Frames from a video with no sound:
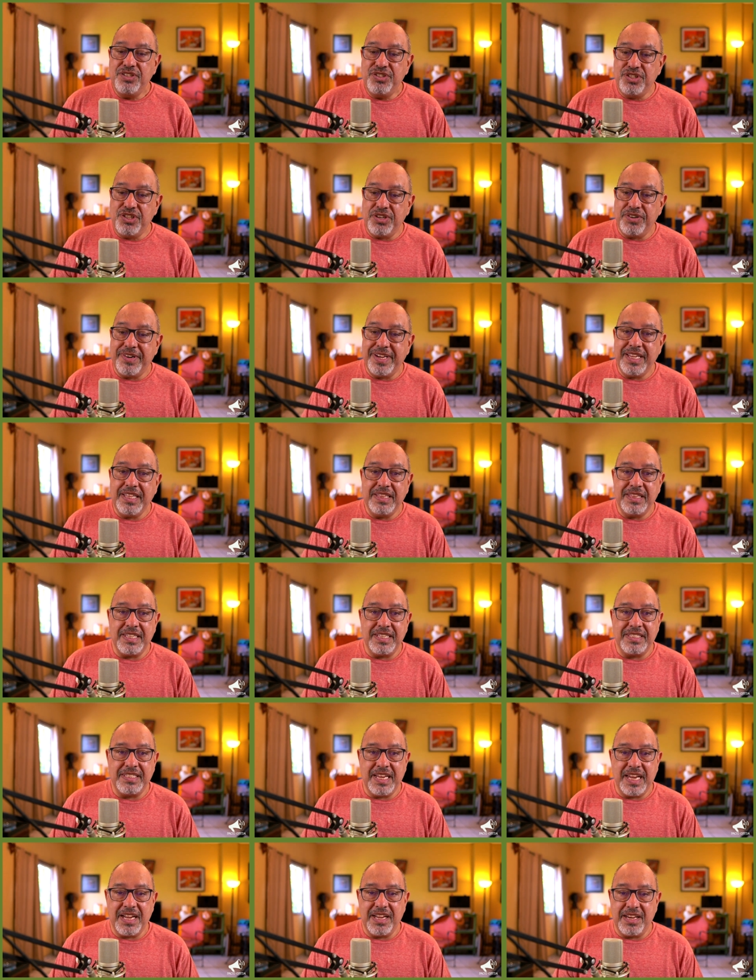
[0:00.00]
during the
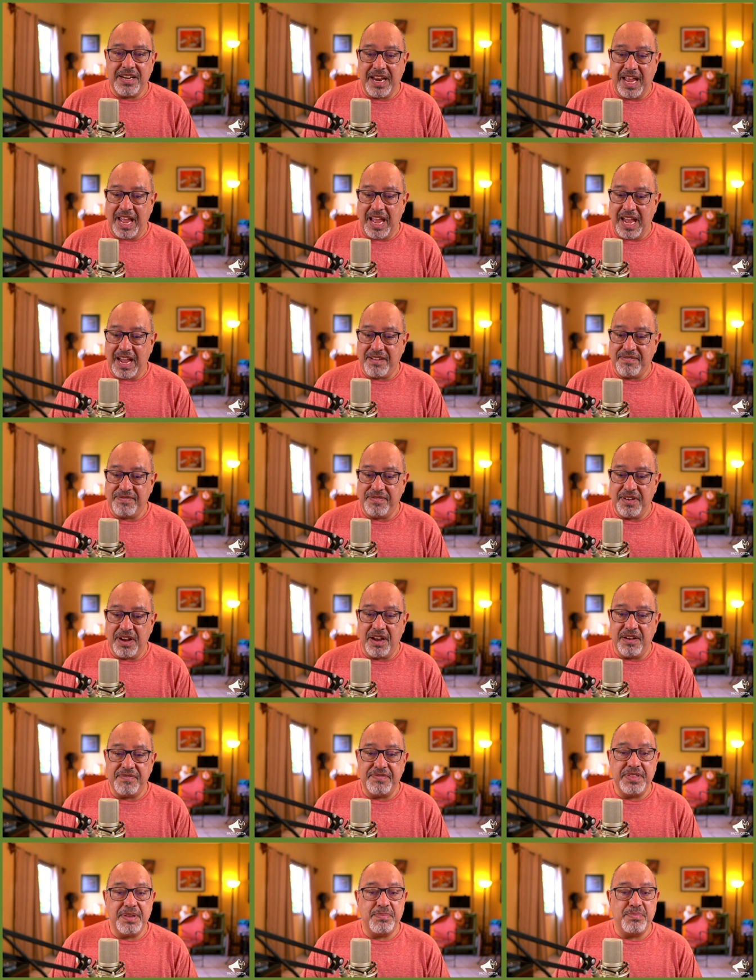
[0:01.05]
second half
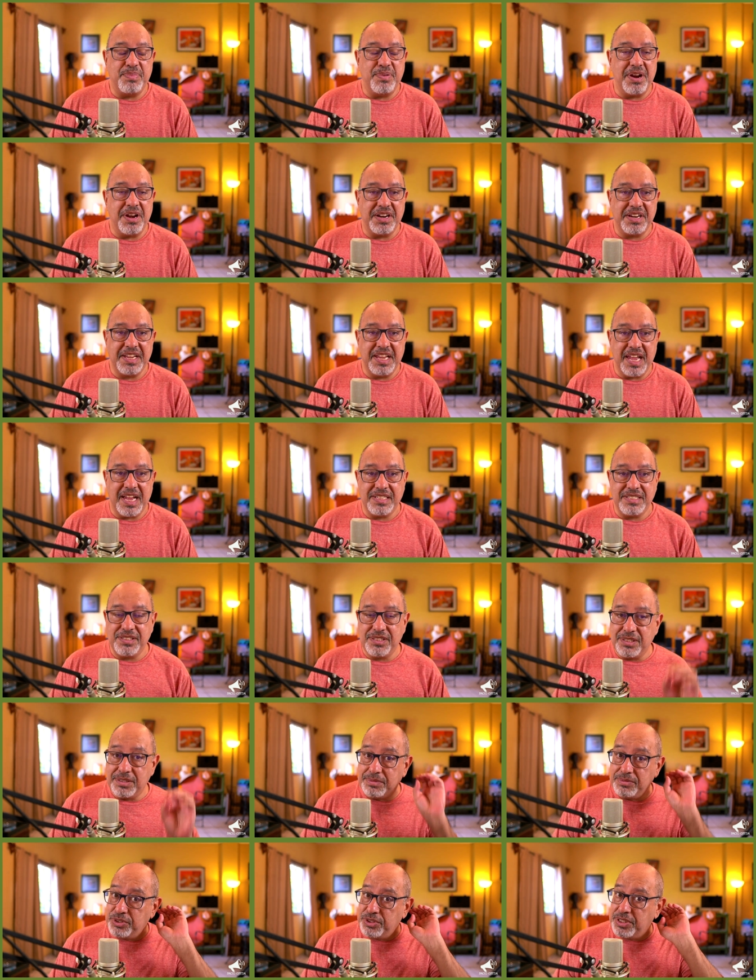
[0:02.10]
of the
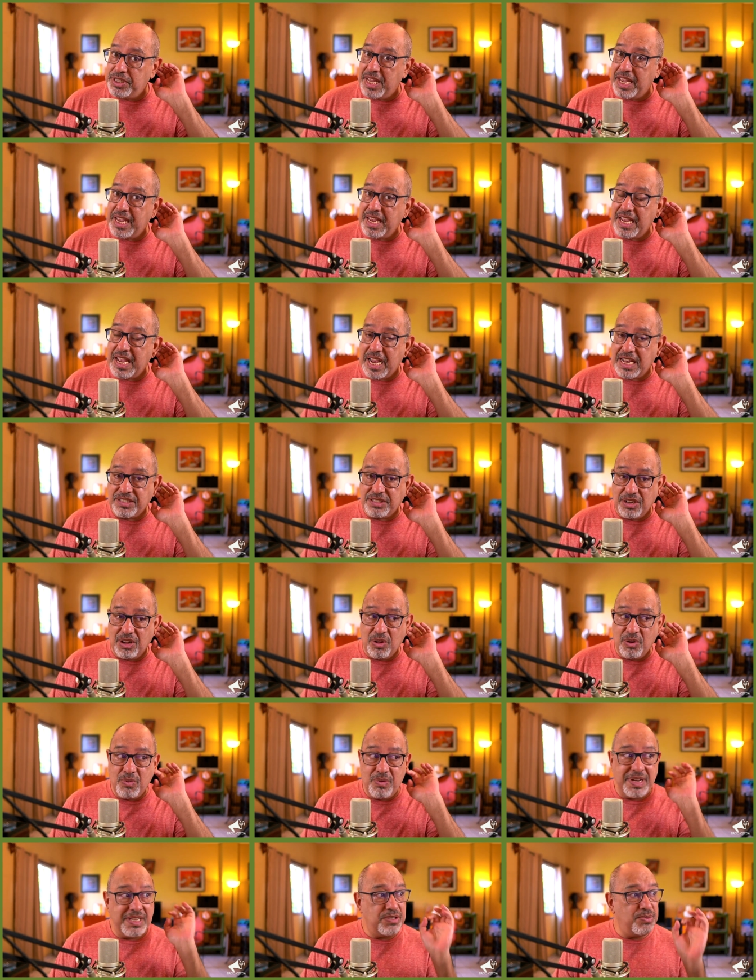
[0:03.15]
broadcast. Today, as
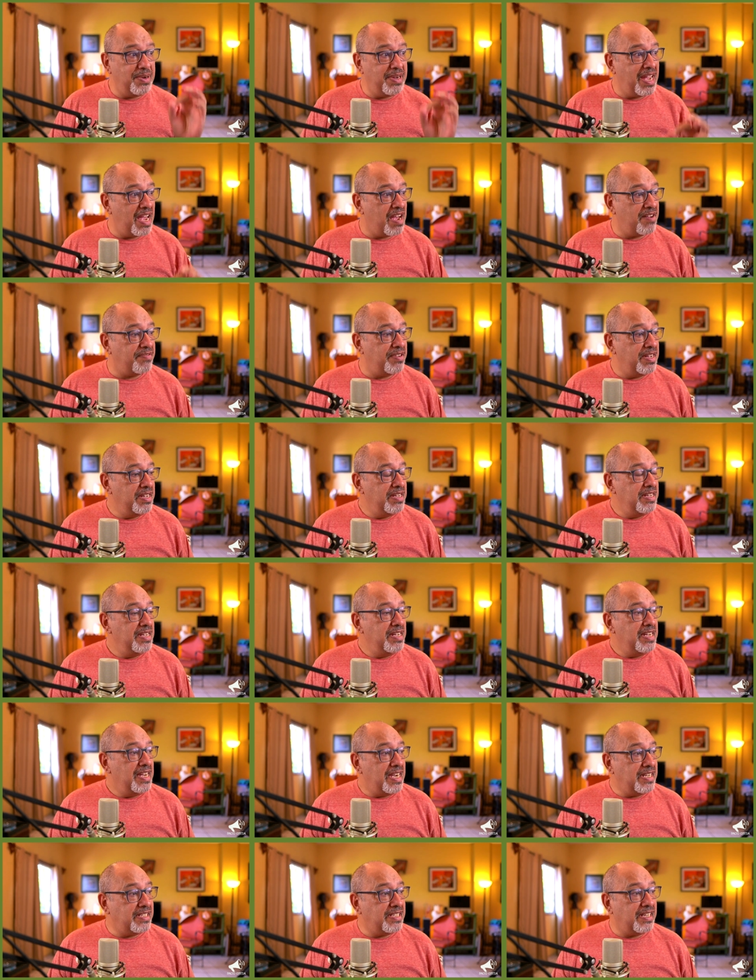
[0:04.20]
always, we have
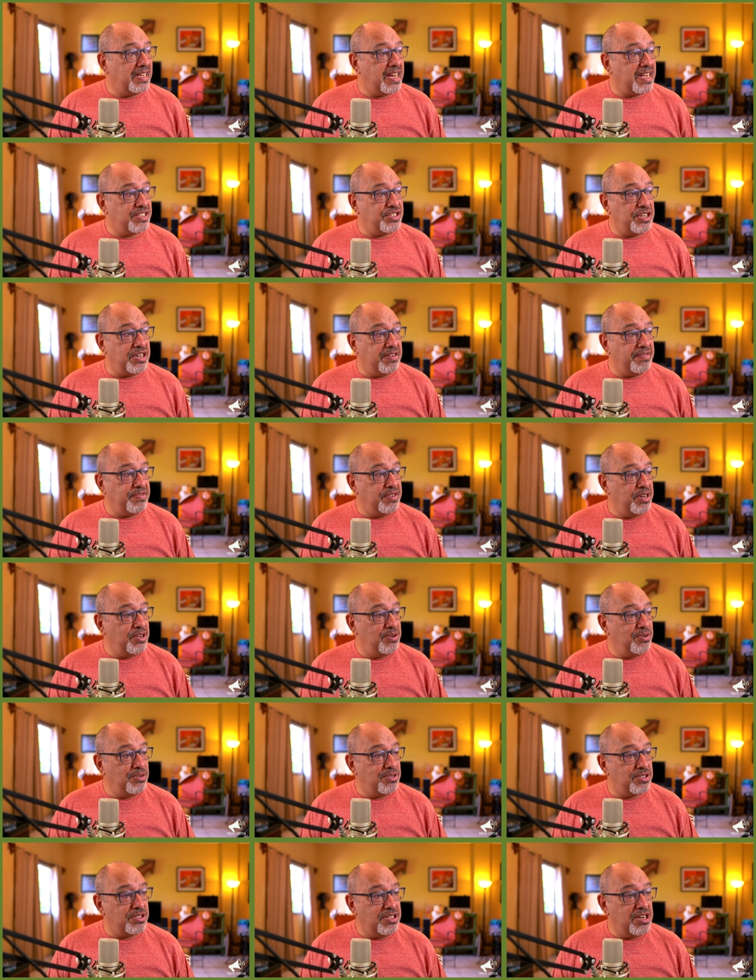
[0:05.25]
a selection of
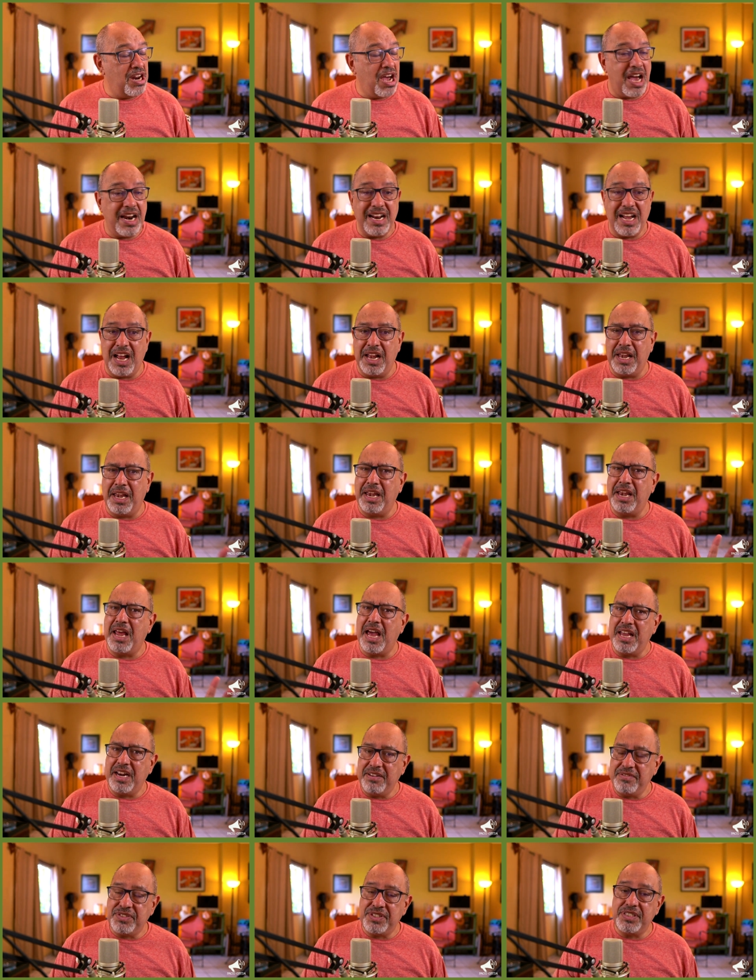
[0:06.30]
news, not a
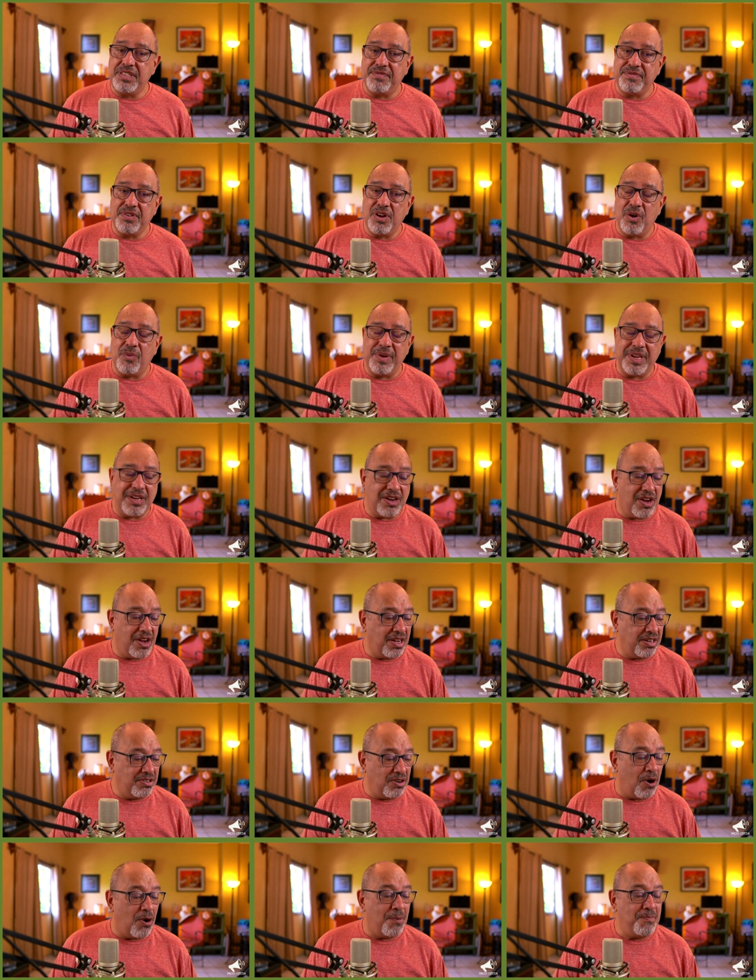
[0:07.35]
lot of stuff going
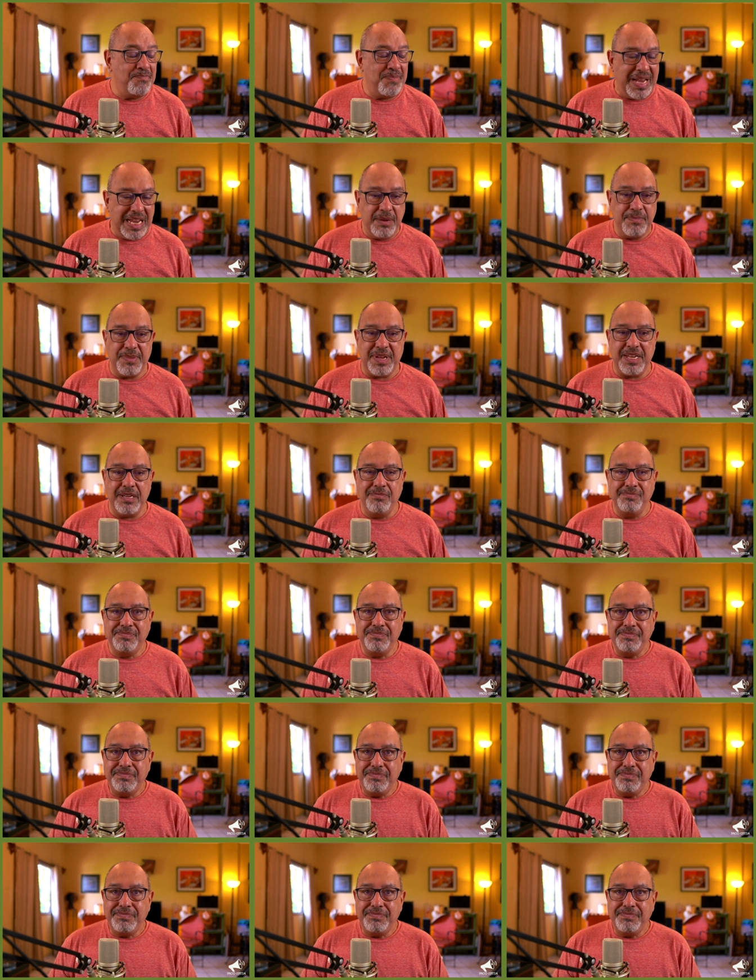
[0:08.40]
on, or maybe